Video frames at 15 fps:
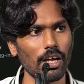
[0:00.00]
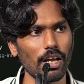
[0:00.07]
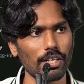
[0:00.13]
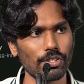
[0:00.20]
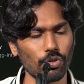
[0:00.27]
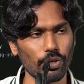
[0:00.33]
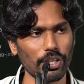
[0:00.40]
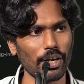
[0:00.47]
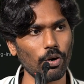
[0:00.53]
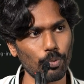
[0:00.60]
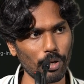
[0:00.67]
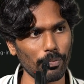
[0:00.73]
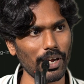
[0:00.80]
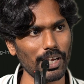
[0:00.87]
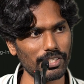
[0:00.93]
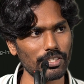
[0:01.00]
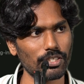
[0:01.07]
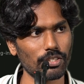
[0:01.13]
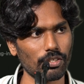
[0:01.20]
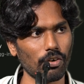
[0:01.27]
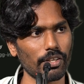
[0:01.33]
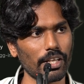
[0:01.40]
so that optimize it
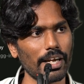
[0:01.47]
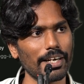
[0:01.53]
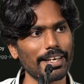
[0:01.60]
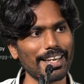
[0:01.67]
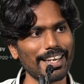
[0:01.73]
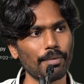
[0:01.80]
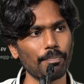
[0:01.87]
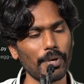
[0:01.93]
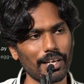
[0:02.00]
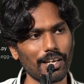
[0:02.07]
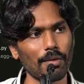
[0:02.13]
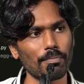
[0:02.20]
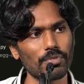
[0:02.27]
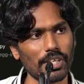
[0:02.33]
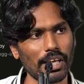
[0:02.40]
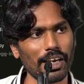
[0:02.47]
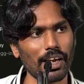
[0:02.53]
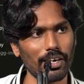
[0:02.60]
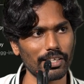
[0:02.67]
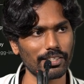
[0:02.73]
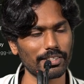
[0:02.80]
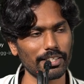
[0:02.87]
so that it becomes and
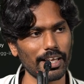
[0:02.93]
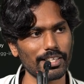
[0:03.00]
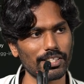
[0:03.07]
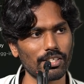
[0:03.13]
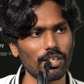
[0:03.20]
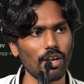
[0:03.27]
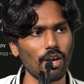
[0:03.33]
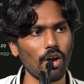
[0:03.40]
understands